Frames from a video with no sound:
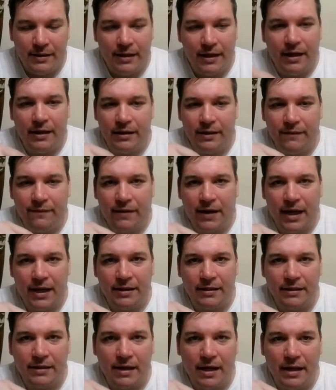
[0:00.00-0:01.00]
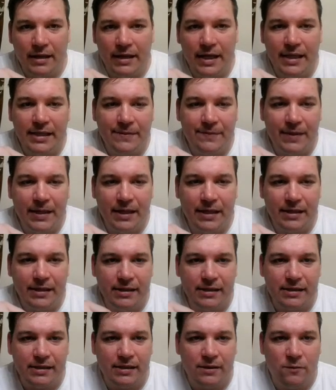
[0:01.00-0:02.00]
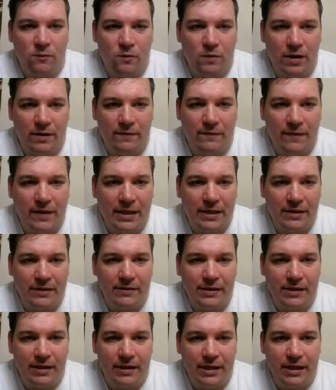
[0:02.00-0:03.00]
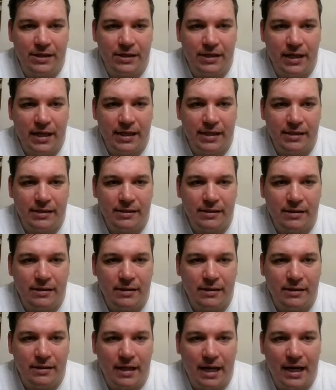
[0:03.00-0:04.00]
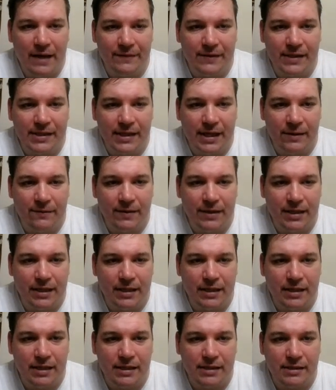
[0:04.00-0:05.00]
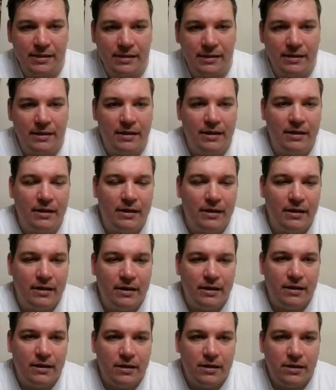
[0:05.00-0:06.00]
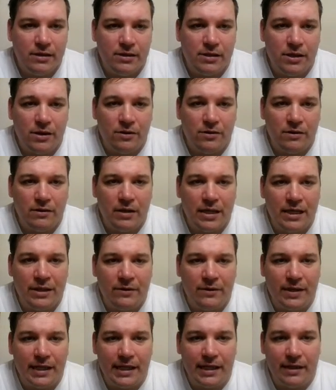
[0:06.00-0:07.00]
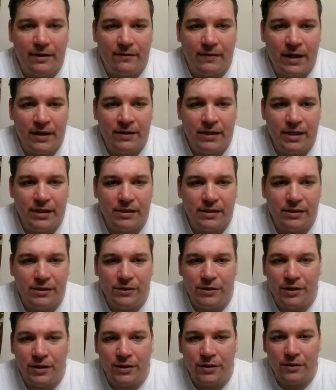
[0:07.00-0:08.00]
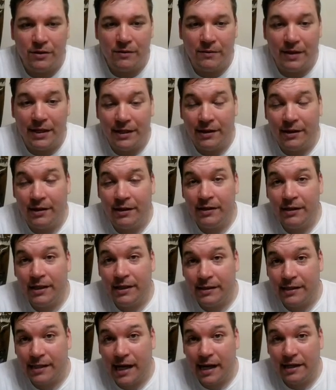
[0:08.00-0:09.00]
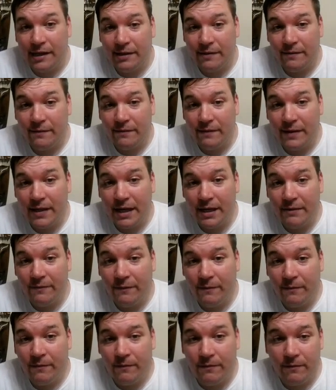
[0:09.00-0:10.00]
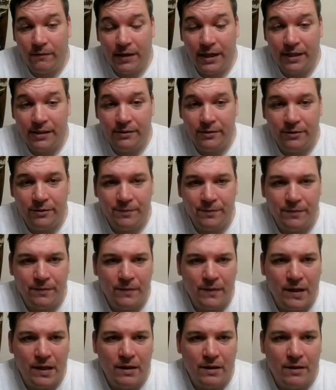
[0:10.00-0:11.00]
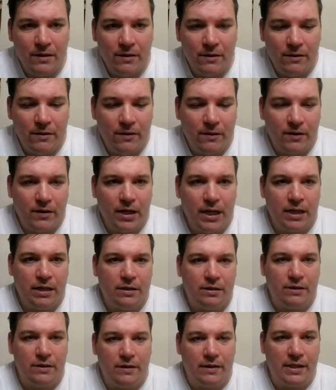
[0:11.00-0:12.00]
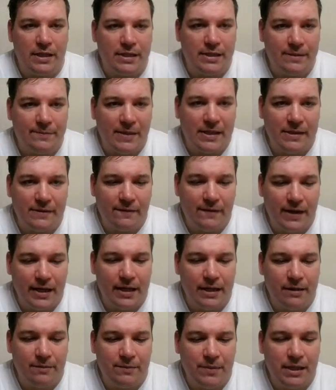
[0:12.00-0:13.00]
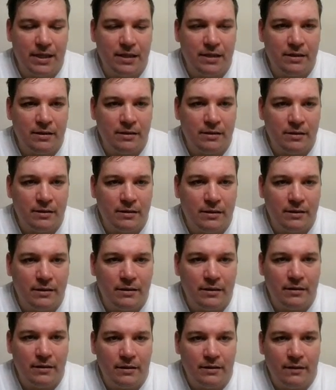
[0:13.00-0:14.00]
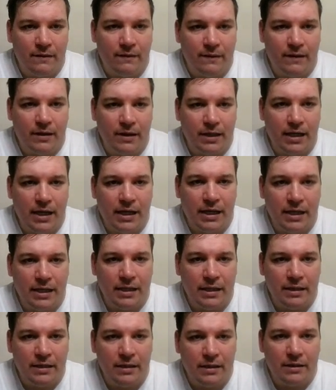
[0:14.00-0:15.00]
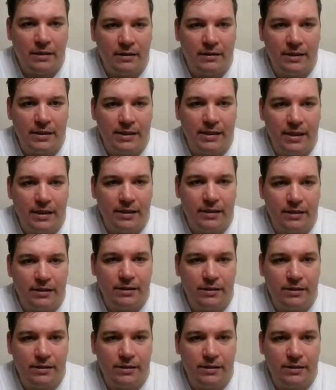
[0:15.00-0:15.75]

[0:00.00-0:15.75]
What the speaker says: undefined. And that's because whatever values are initialized have to stay within this. So in order to get around this, you can do a return inside of that range loop, or you can specify it up here for I, let's say,